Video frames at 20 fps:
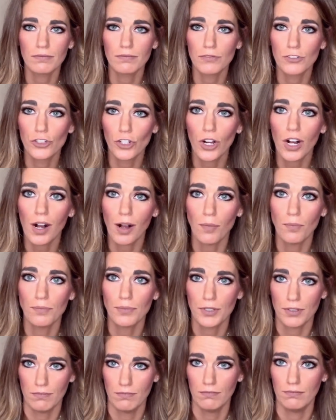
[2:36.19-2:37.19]

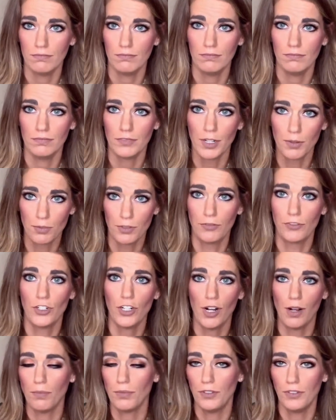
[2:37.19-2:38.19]
jobs, number of
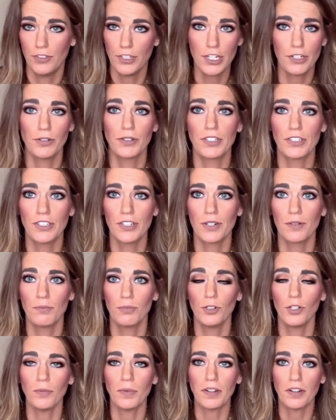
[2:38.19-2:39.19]
jobs, decreases
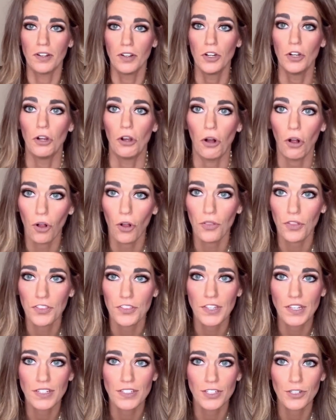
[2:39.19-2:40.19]
unemployment, all the
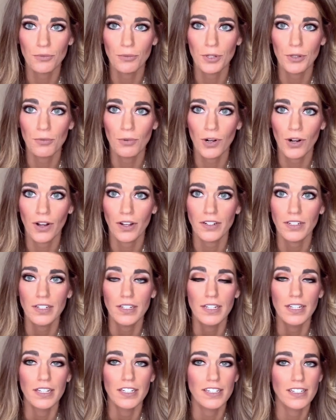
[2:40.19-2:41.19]
things that we want
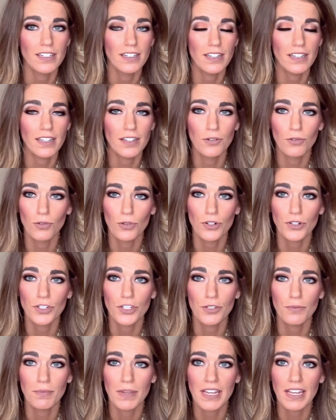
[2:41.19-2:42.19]
in order
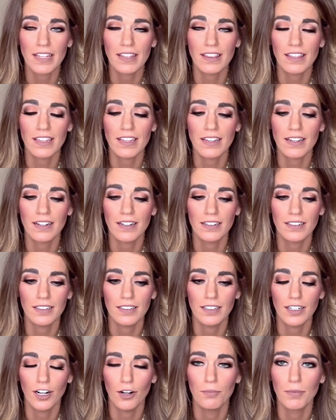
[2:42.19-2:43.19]
to make the
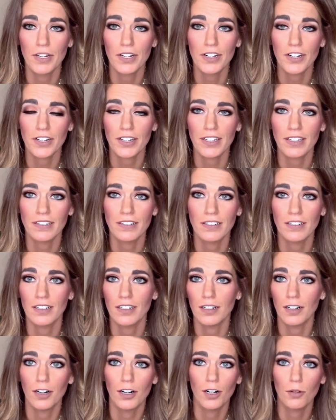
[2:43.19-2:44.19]
American
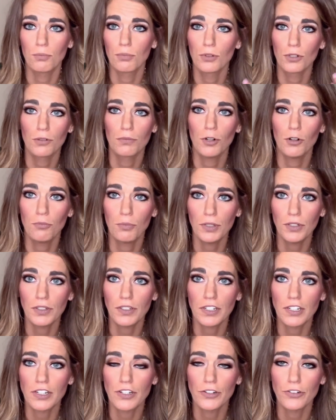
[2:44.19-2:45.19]
upward
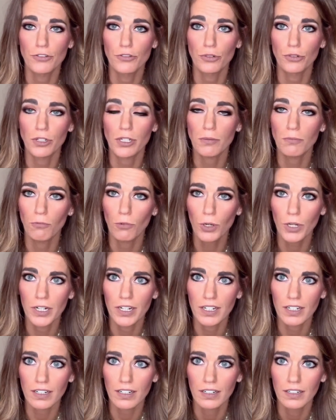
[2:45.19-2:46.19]
mobility dream
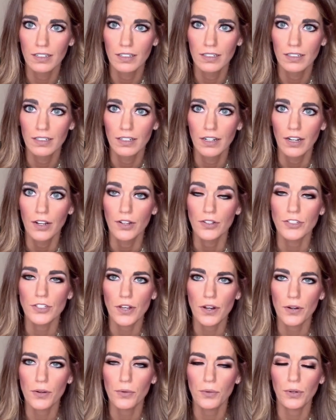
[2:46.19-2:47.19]
work.
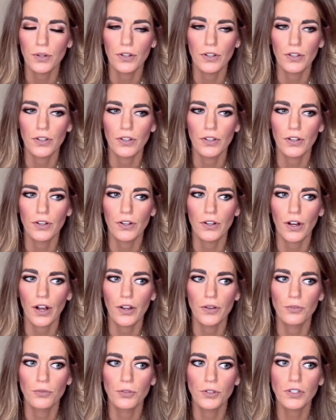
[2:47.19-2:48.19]
So I
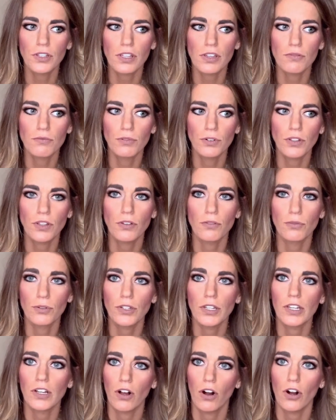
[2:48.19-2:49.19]
really, really,
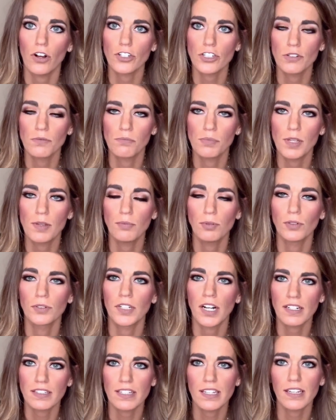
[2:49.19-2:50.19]
really caution people
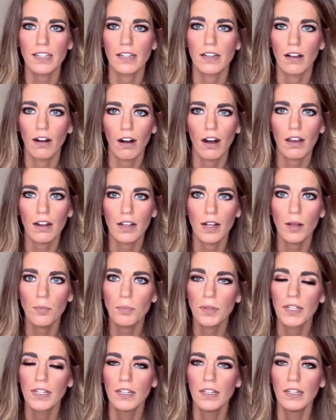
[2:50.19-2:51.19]
not to get caught
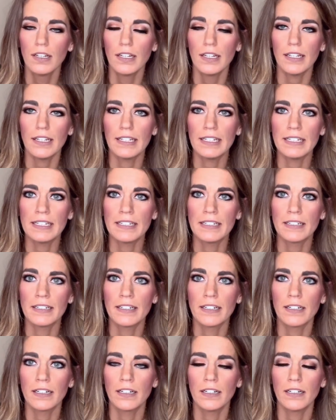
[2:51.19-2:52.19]
up in